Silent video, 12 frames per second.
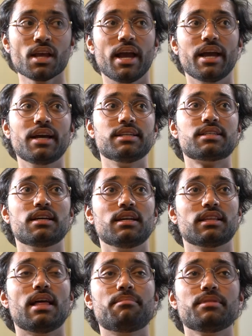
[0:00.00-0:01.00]
And
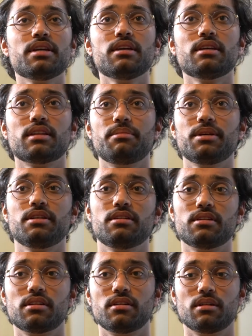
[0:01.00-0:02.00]
let
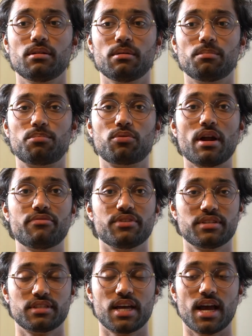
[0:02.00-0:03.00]
me
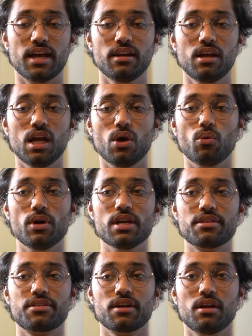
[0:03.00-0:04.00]
preface that
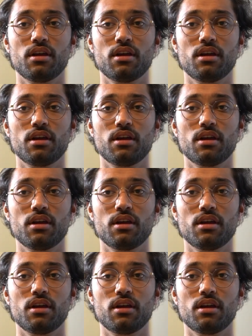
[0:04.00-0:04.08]
with